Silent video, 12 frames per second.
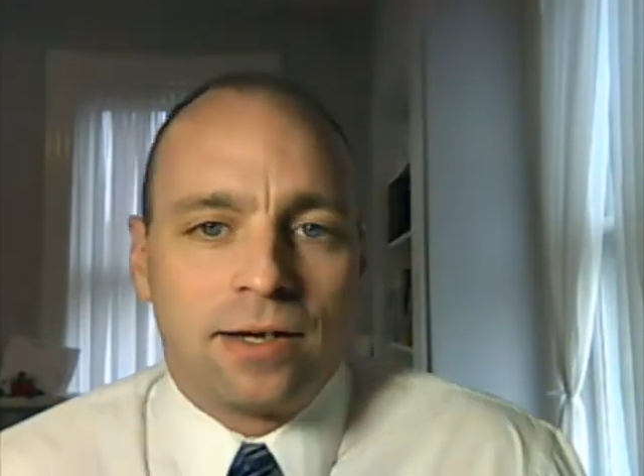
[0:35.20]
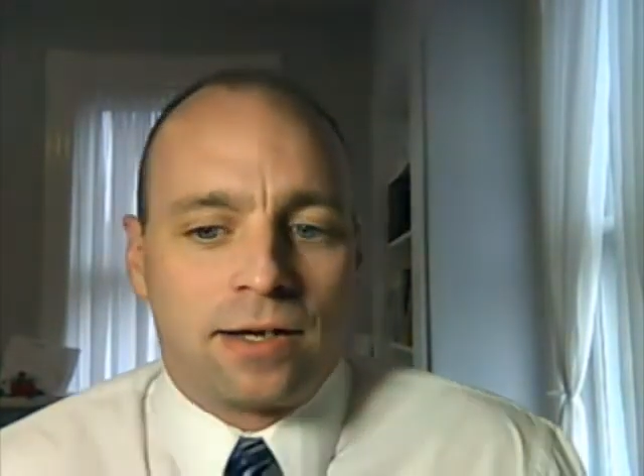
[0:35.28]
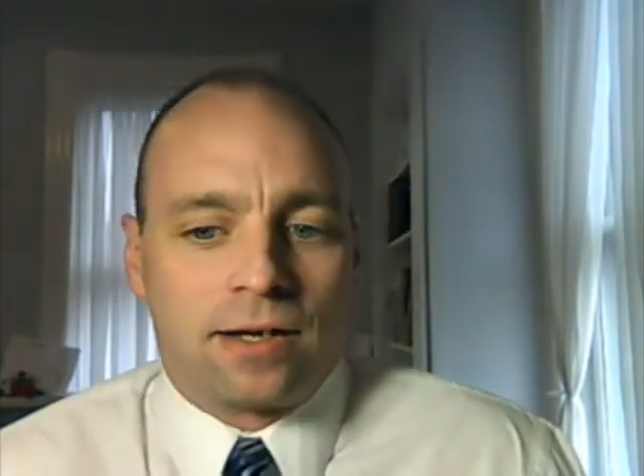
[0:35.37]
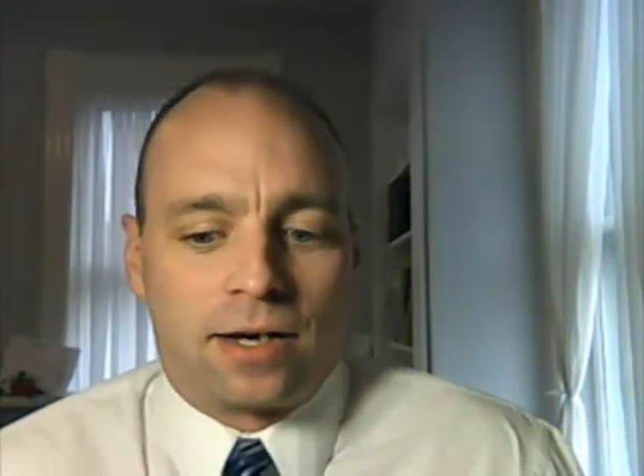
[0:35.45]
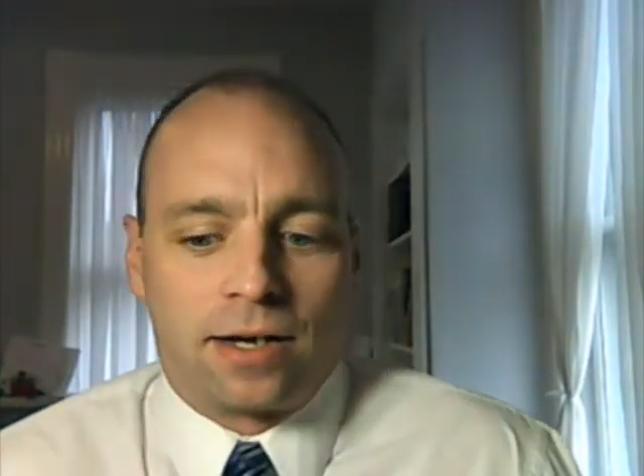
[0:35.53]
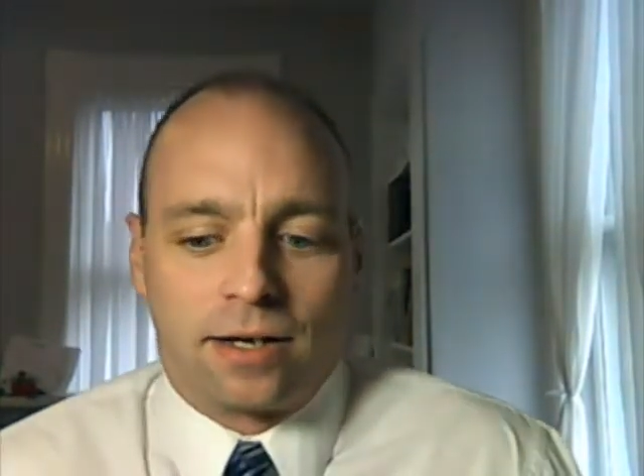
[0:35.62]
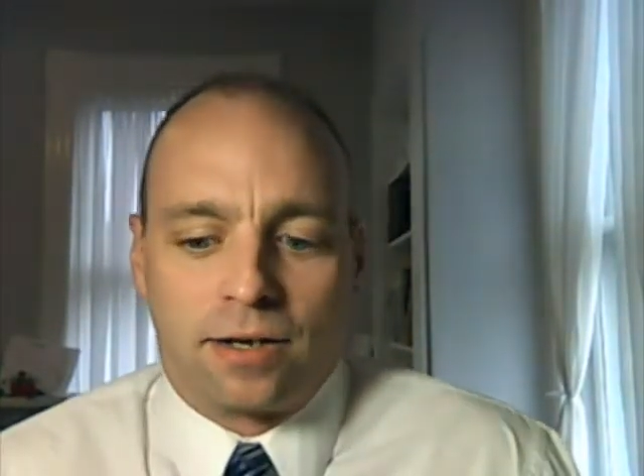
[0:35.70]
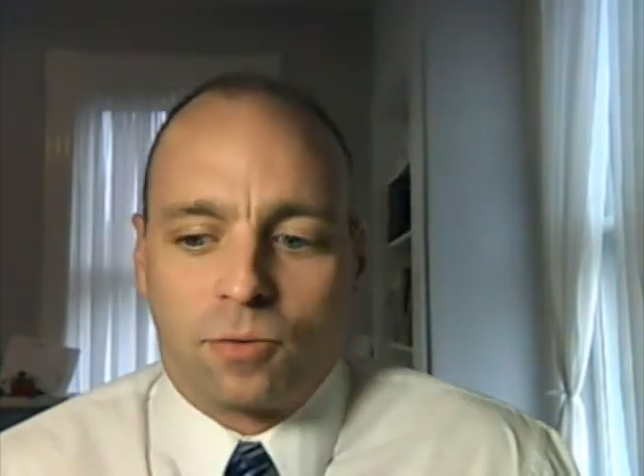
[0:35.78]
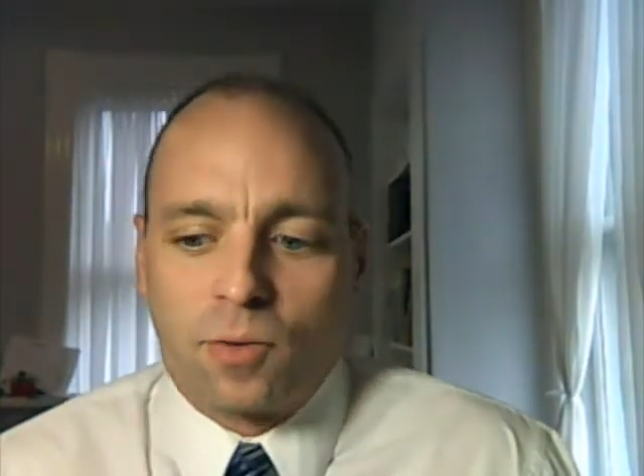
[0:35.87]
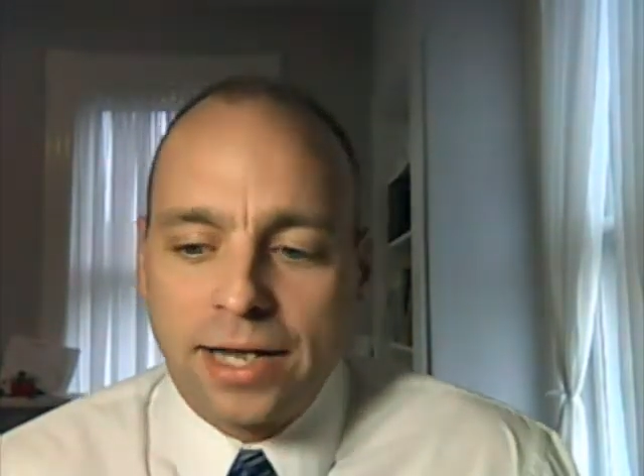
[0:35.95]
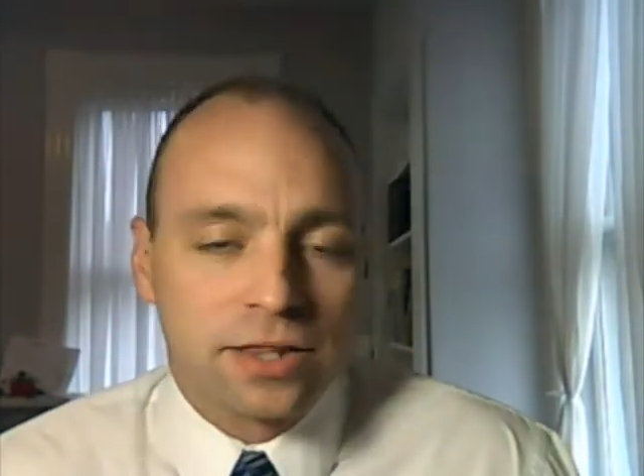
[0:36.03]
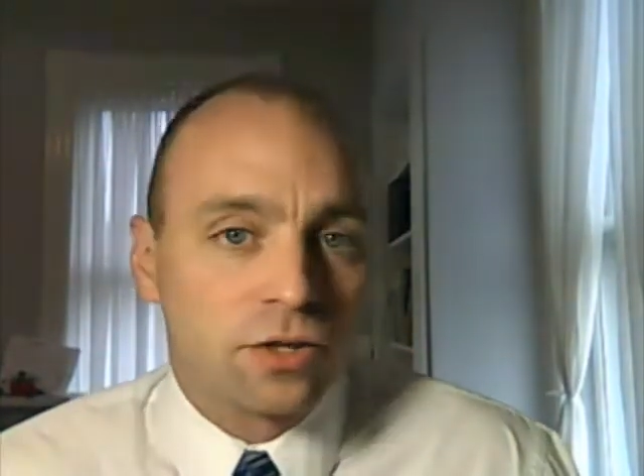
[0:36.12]
uh,
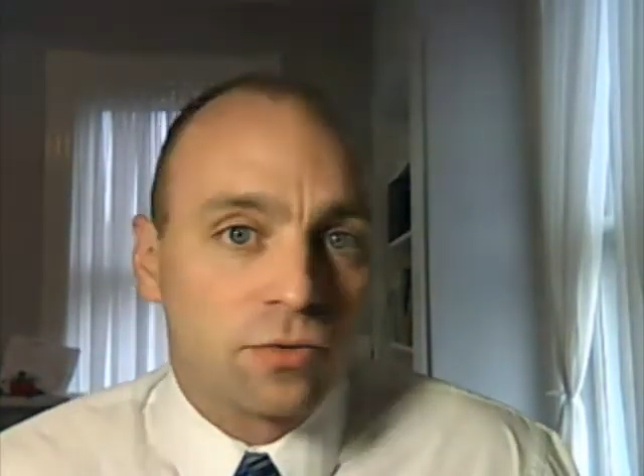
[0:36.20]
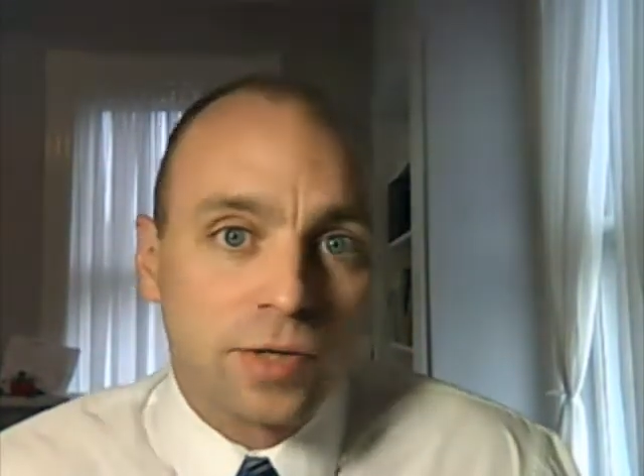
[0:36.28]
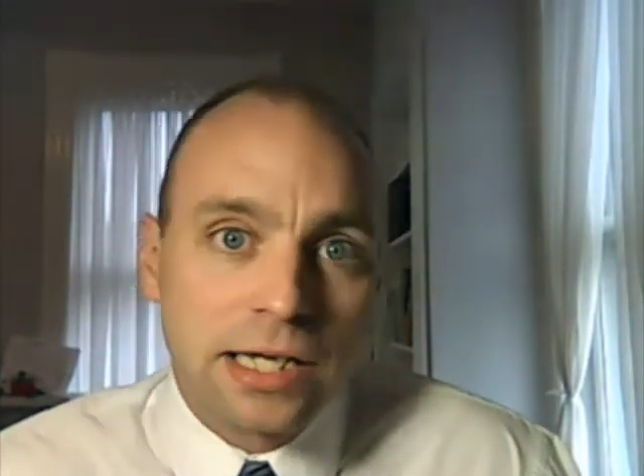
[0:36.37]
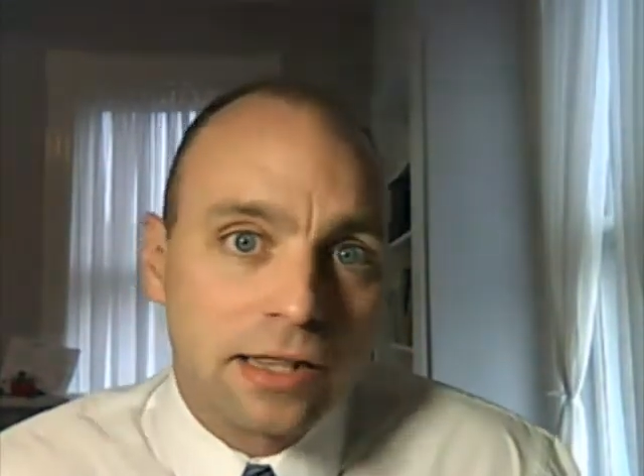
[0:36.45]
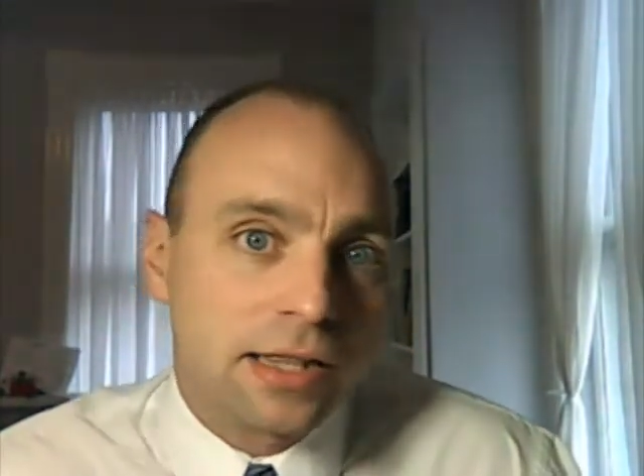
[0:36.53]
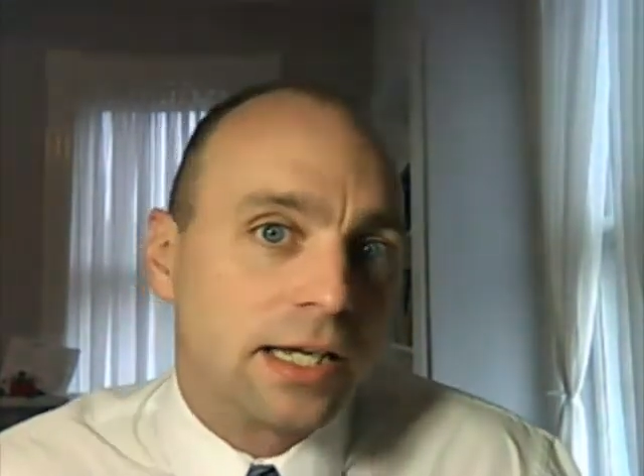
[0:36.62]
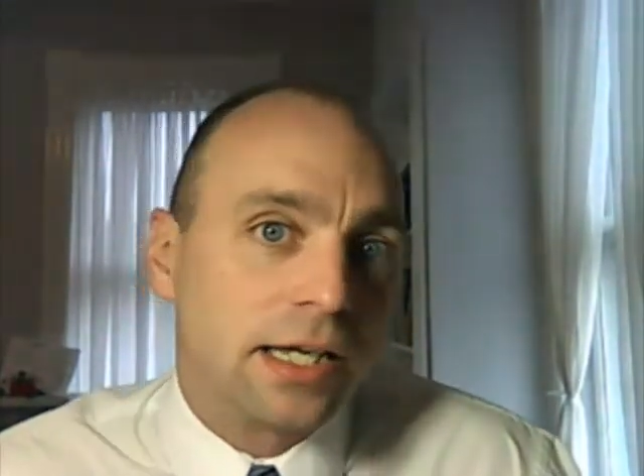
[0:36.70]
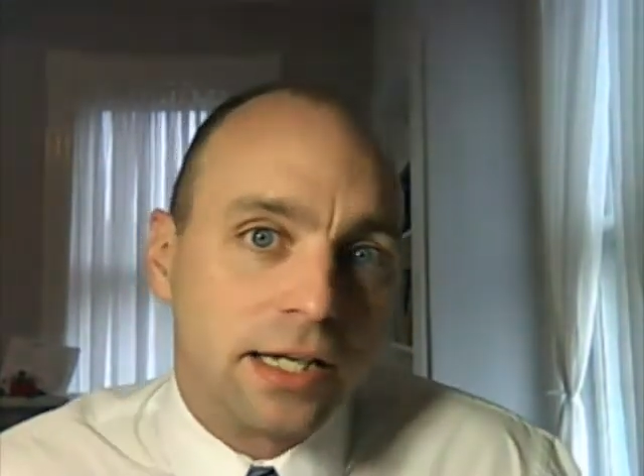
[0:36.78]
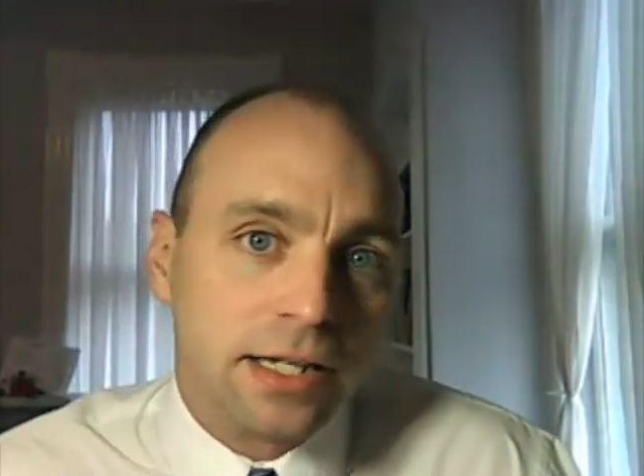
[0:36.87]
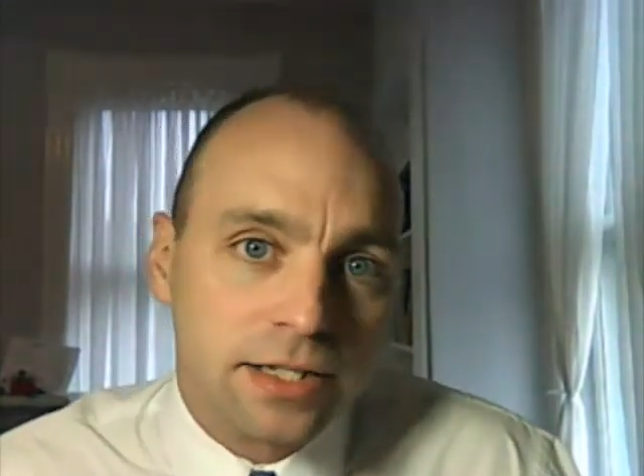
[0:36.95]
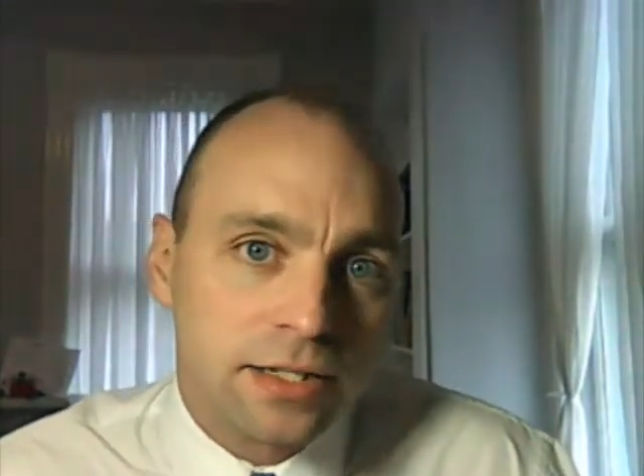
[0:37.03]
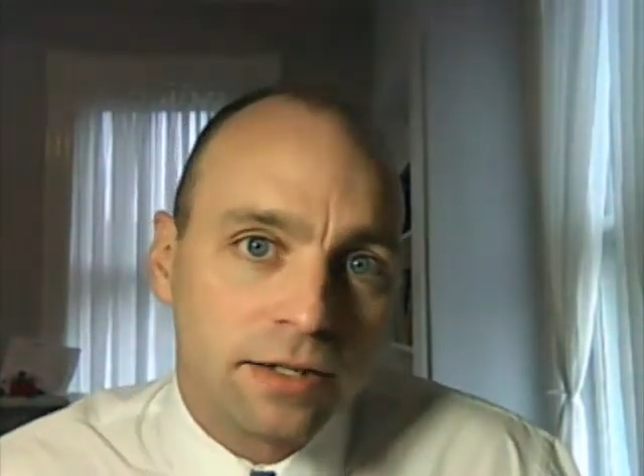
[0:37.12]
write three
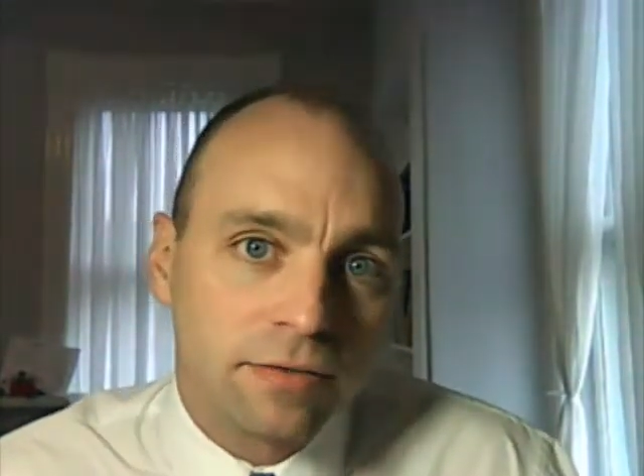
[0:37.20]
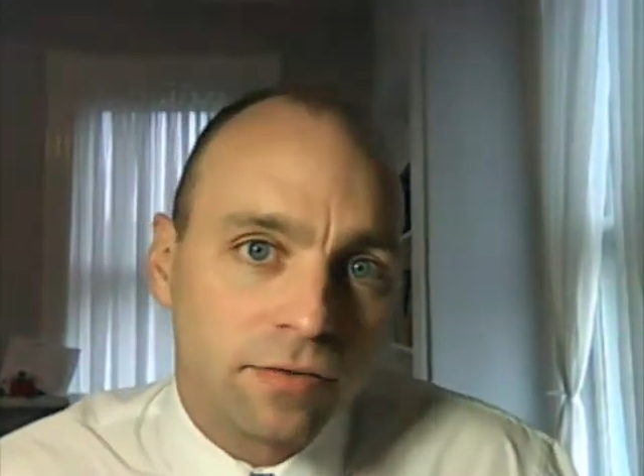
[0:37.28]
things